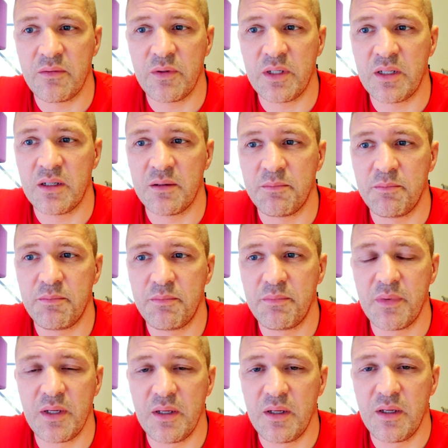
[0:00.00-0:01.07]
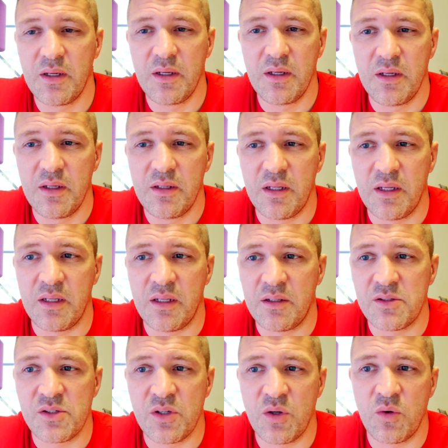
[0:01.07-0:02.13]
when up, and
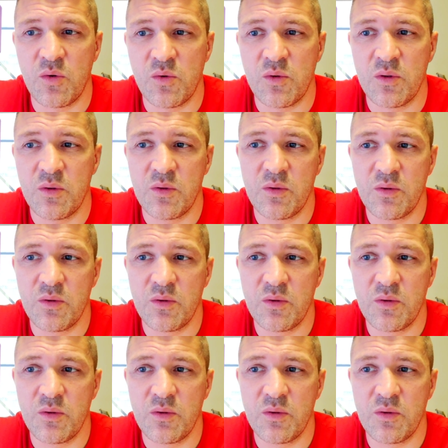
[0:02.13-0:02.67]
there's no